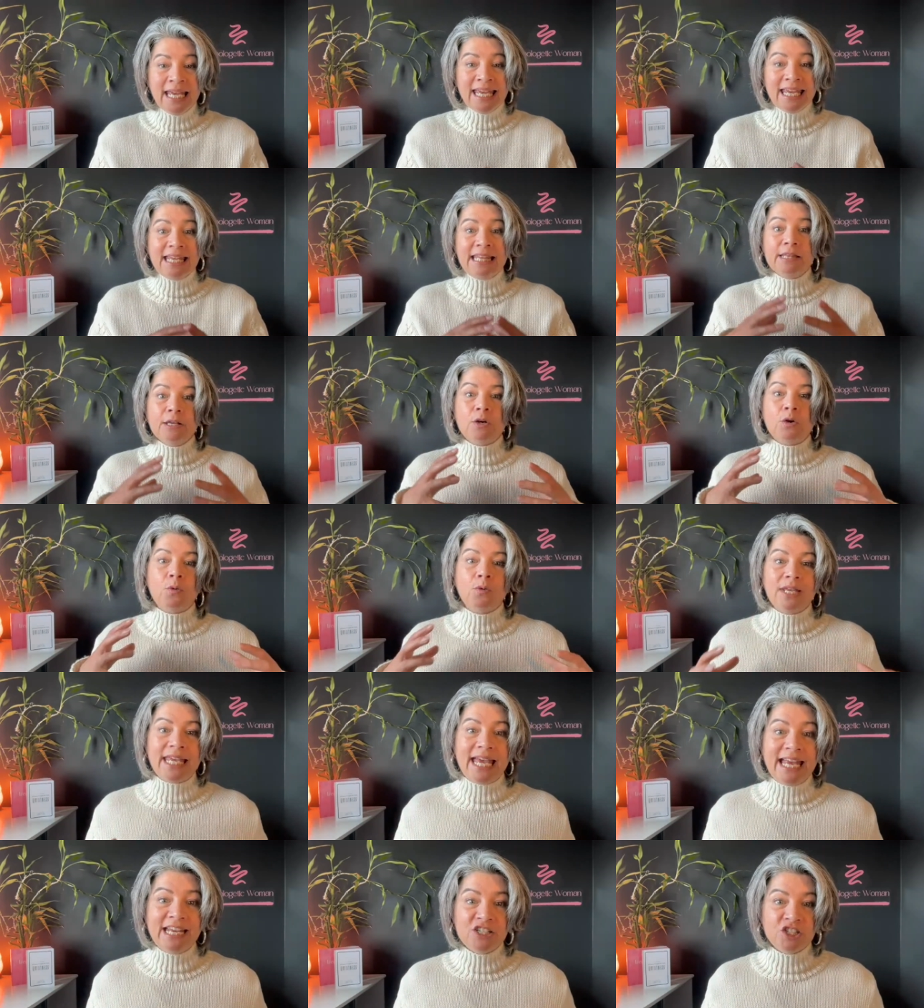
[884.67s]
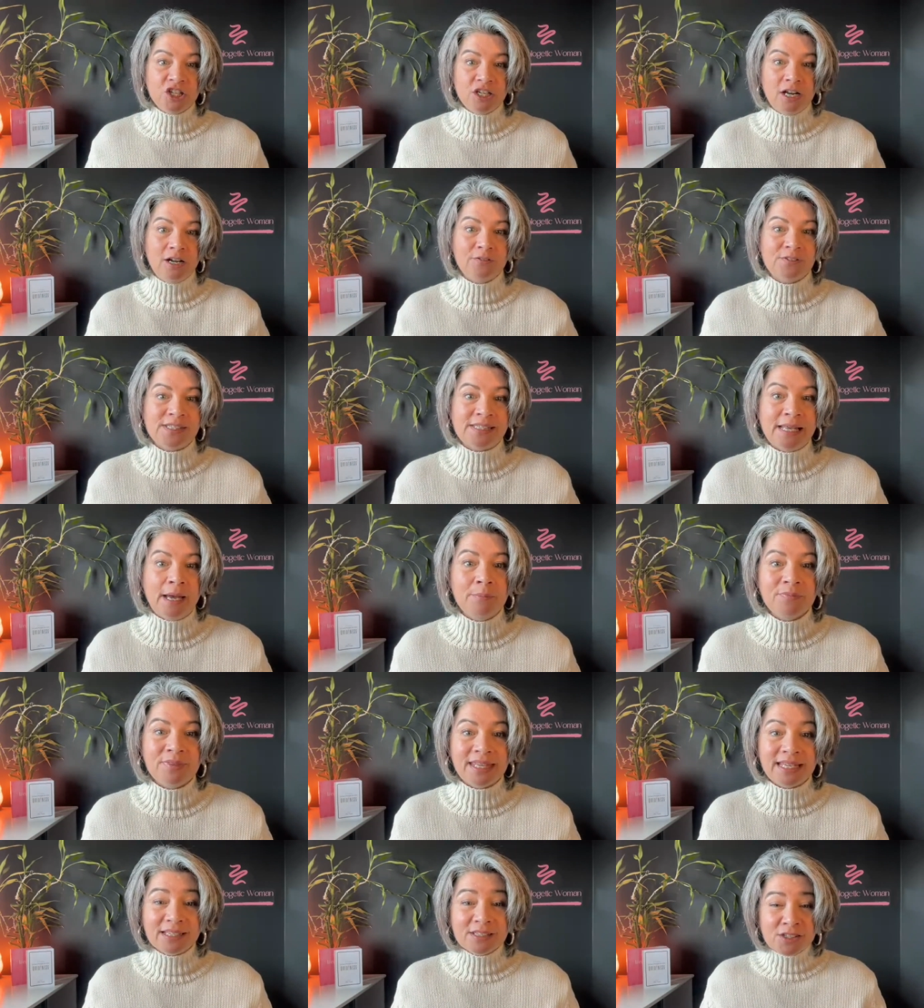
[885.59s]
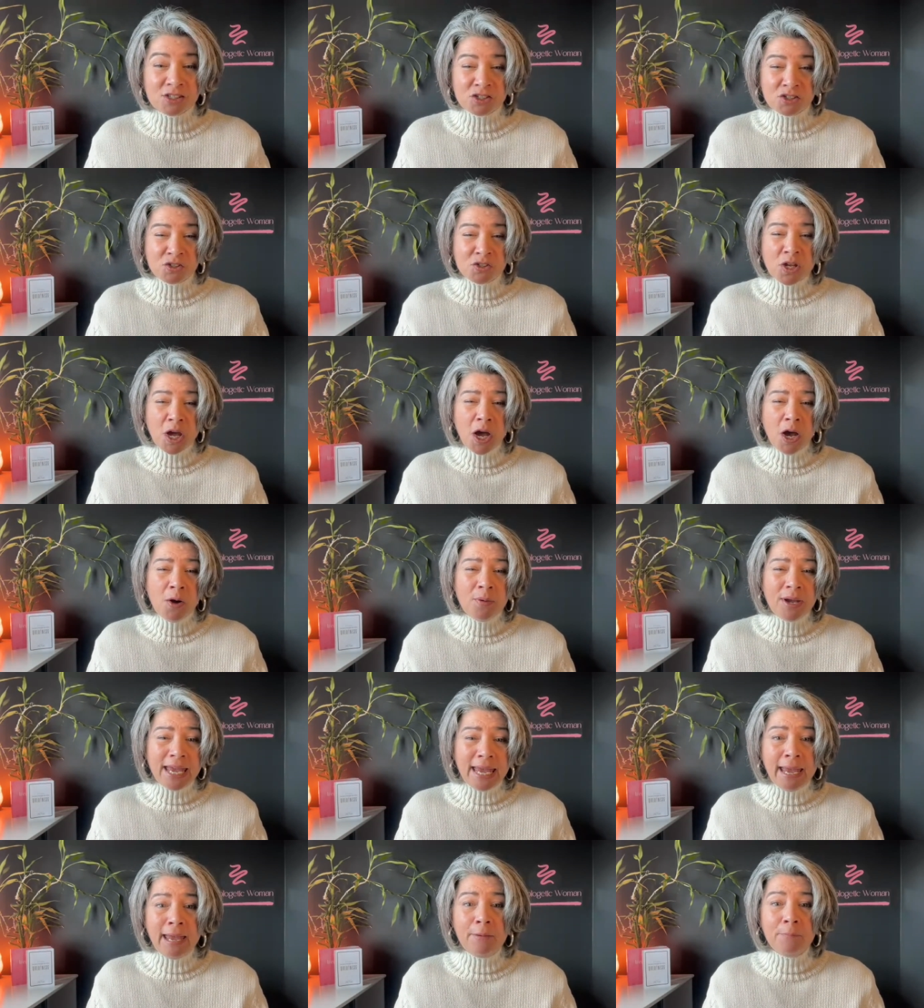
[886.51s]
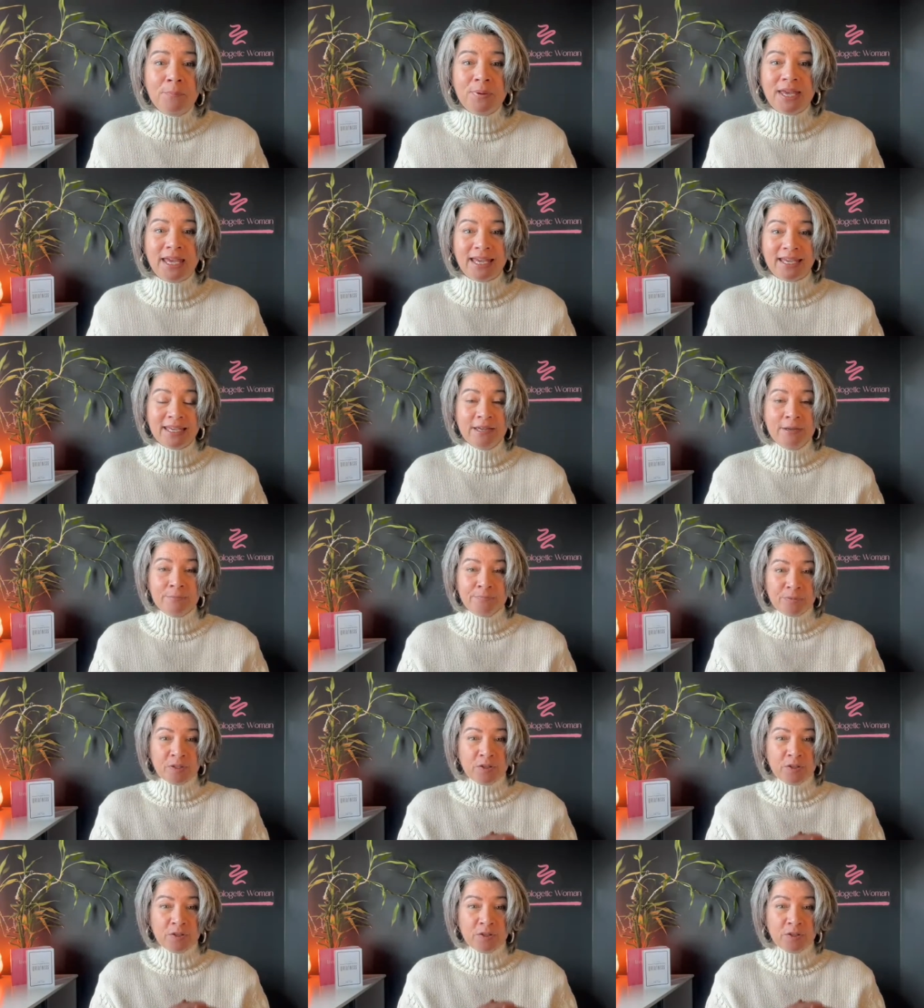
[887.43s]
in the creation of something so epic,